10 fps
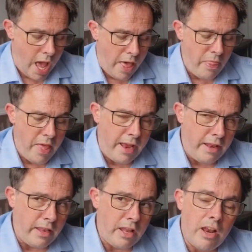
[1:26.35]
And
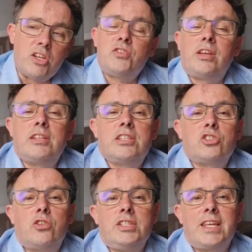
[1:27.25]
then the last thing I
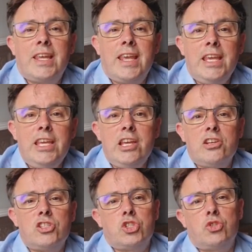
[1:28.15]
touch on is key
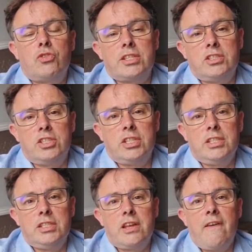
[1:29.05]

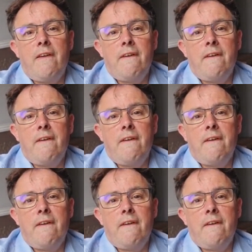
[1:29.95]
strategies